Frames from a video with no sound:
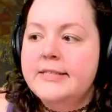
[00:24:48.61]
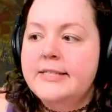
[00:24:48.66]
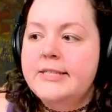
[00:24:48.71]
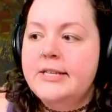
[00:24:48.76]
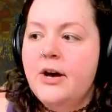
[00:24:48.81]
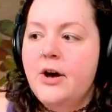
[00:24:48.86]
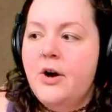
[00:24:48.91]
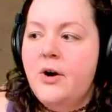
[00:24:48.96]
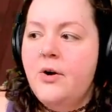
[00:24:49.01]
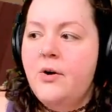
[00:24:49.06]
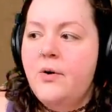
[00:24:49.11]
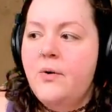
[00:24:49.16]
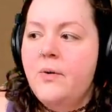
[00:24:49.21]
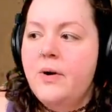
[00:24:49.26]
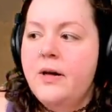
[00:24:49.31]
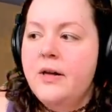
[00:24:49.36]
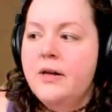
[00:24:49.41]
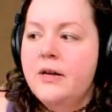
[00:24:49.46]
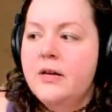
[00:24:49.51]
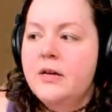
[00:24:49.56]

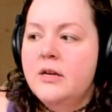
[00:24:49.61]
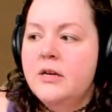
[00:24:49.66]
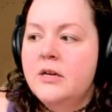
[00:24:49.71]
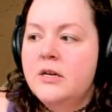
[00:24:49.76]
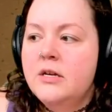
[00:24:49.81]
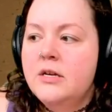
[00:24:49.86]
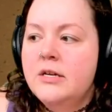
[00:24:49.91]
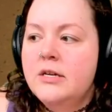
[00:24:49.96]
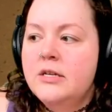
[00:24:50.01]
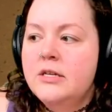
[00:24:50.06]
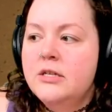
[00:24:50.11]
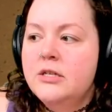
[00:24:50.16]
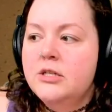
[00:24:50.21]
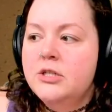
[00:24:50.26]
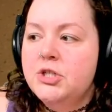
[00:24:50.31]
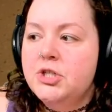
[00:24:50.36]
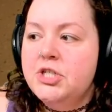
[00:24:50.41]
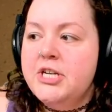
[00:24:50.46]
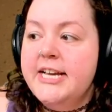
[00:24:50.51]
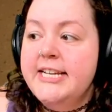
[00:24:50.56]
so
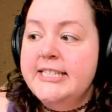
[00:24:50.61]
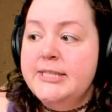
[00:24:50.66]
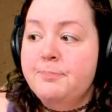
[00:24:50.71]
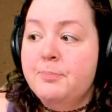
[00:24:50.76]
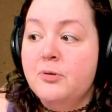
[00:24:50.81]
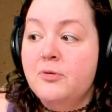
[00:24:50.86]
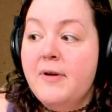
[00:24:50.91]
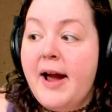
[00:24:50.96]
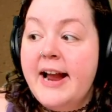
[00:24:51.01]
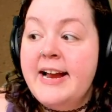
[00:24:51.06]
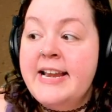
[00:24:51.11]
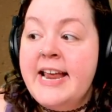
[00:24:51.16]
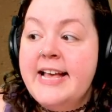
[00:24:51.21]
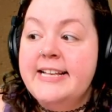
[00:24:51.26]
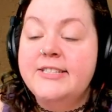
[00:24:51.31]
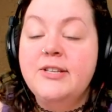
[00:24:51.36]
she's pregnant.